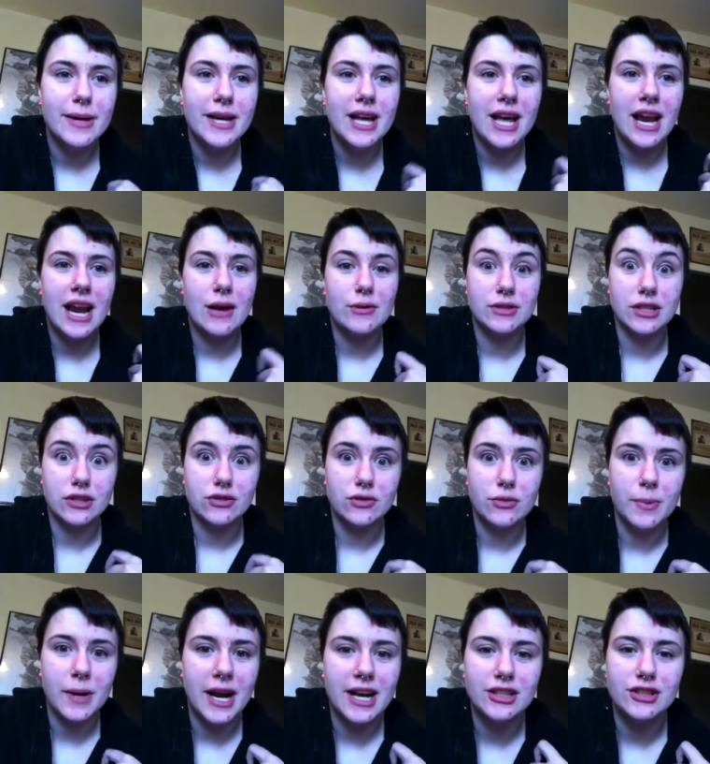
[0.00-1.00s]
a bit, and I was like
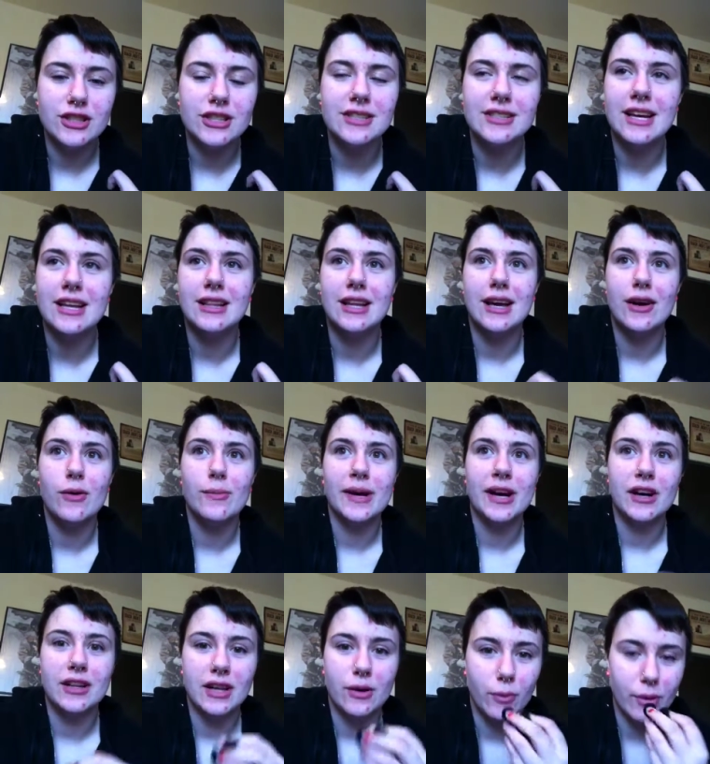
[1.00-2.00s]
super anxious and like, oh my
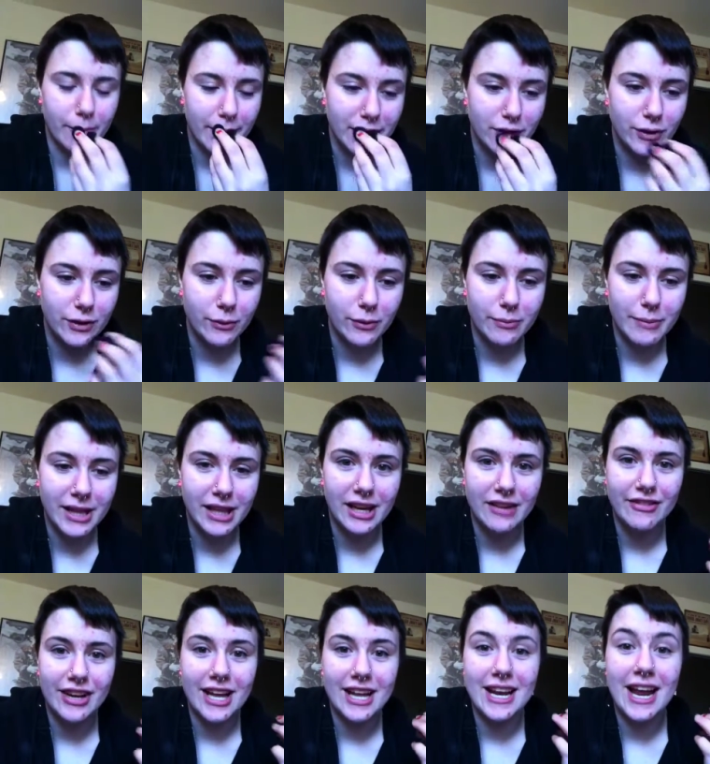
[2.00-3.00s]
god, like what am I doing with my
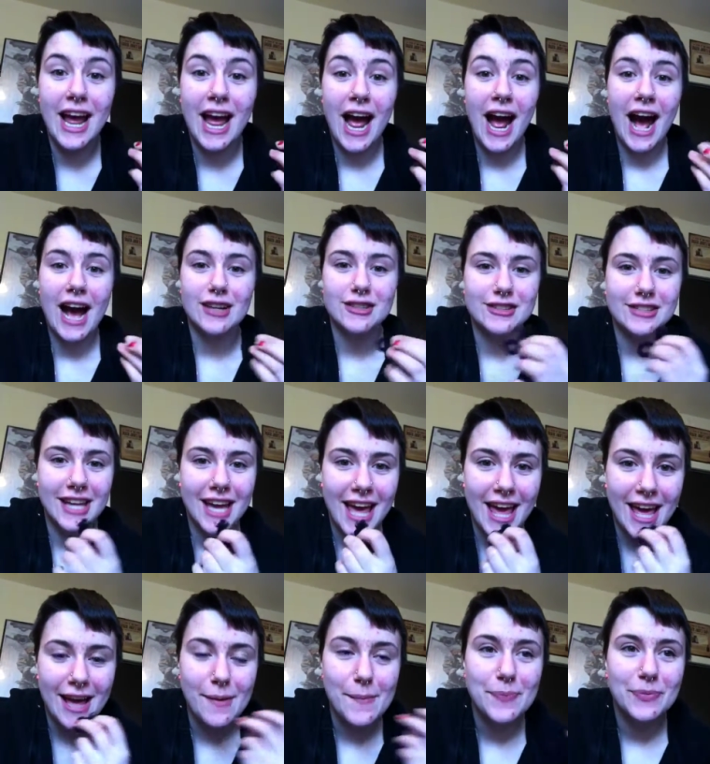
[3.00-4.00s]
life? And I was just like,
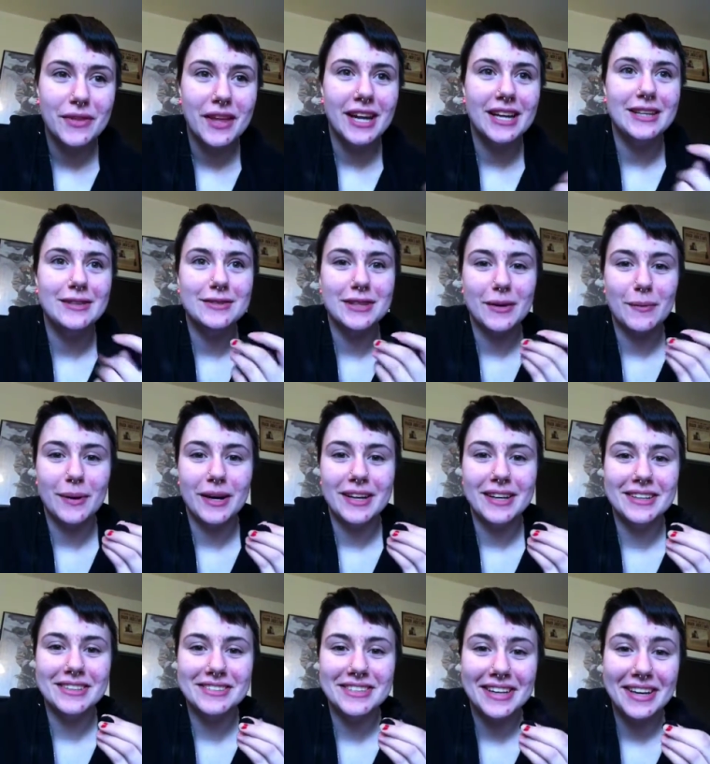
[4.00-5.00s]
hey, and he was like, what?
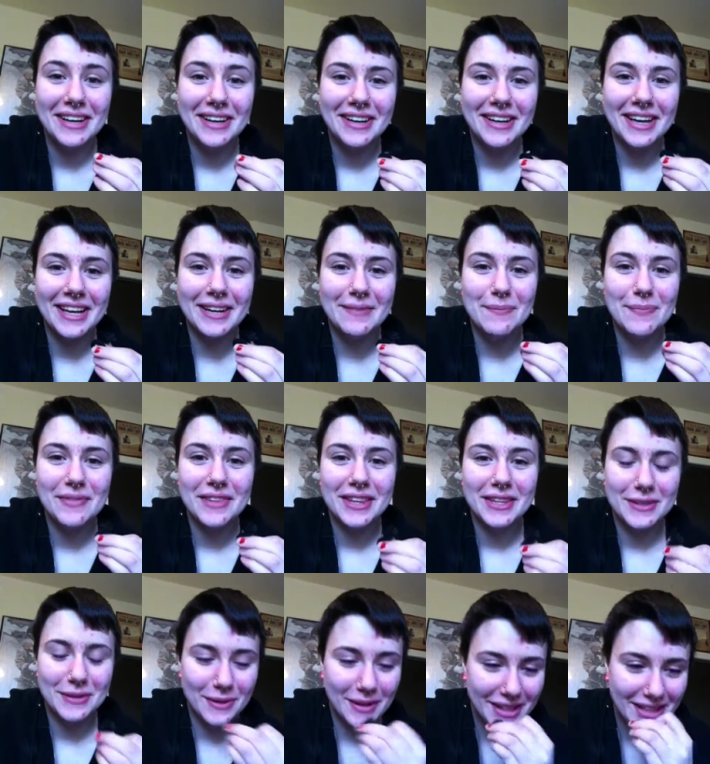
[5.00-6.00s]
And I was like, can
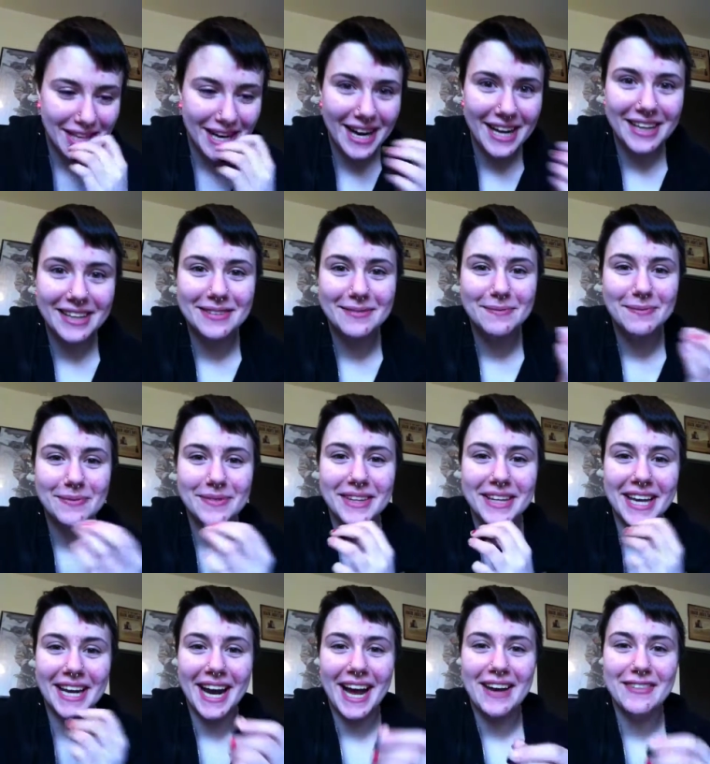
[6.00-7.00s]
do you think that I can um,
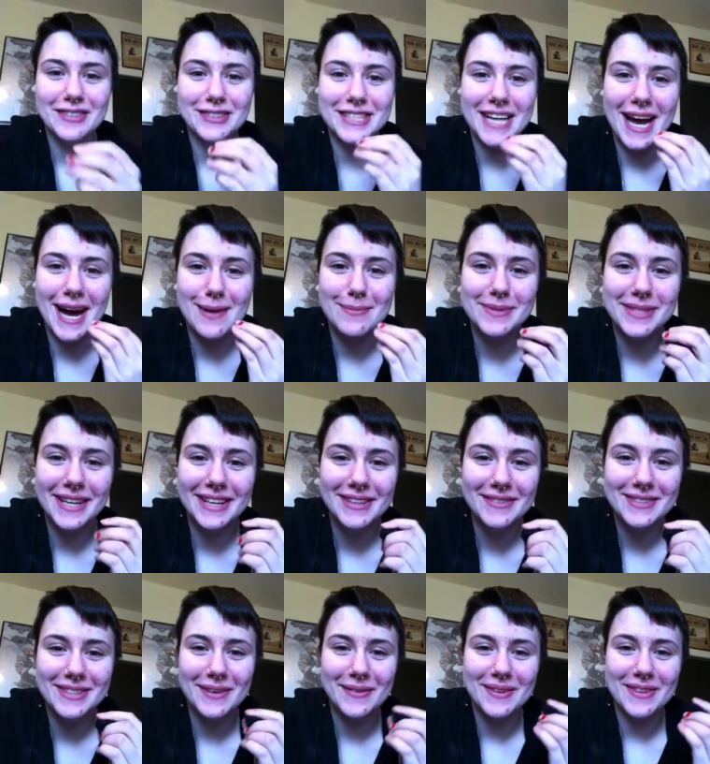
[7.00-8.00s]
can I have your tabs? And he
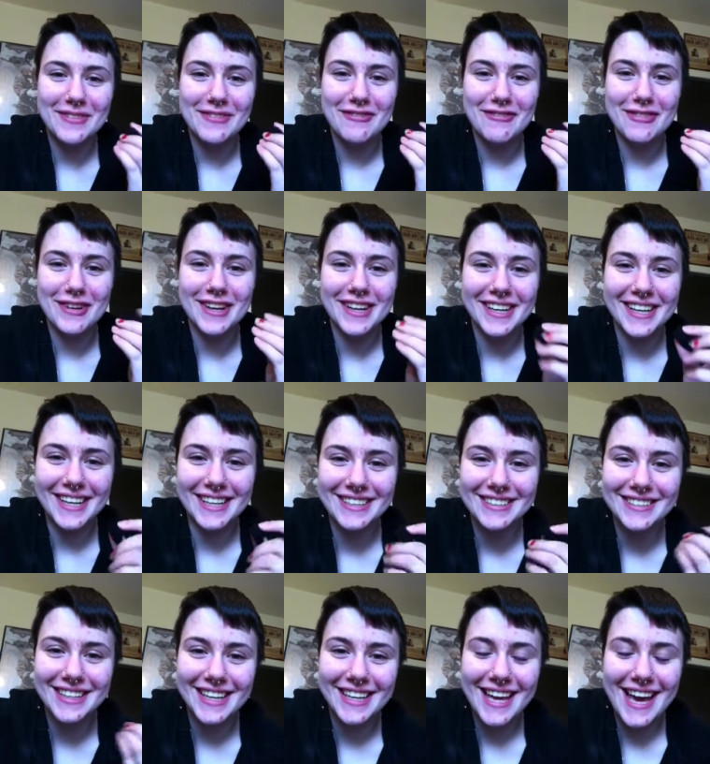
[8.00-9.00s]
was like, what the fuck? And he
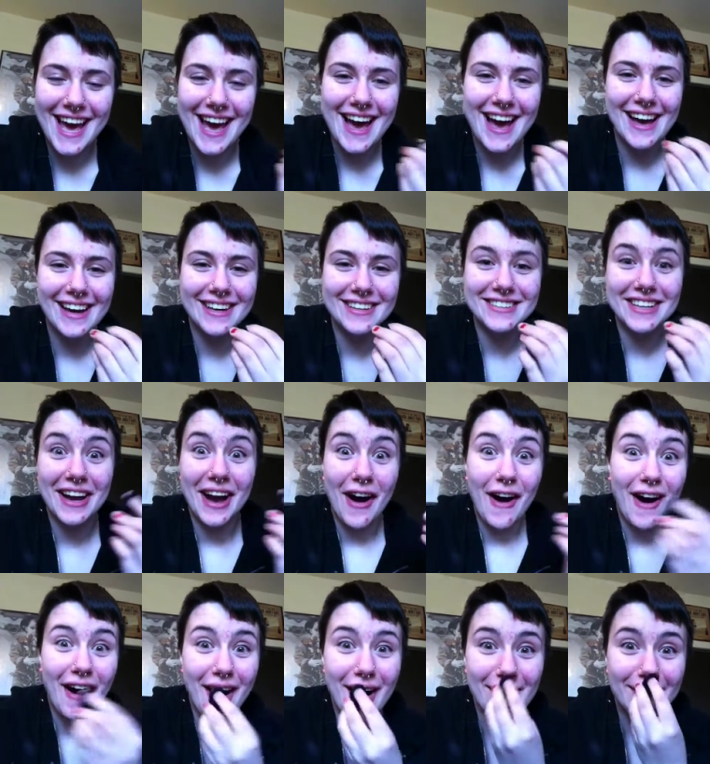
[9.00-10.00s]
was like, yeah. And I was like,
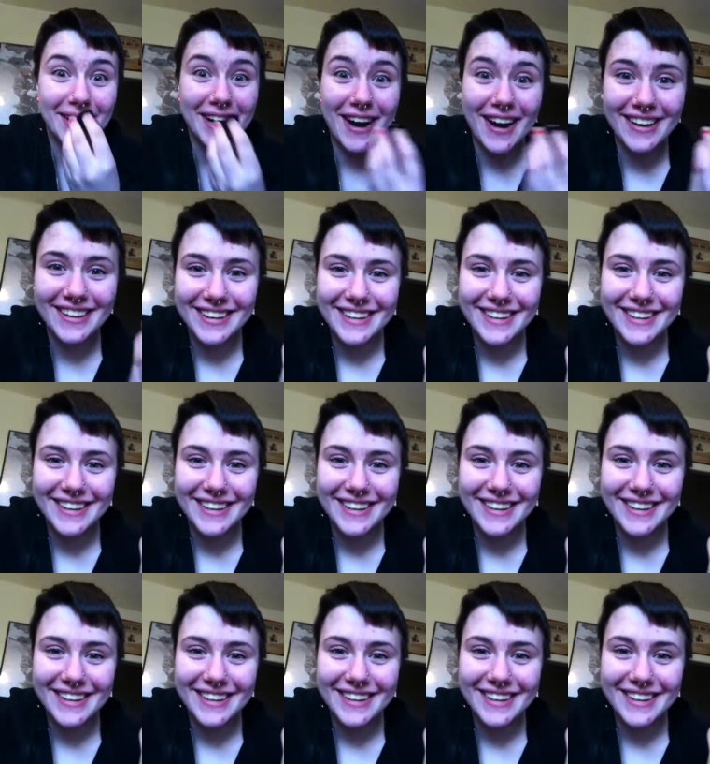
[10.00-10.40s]
oh my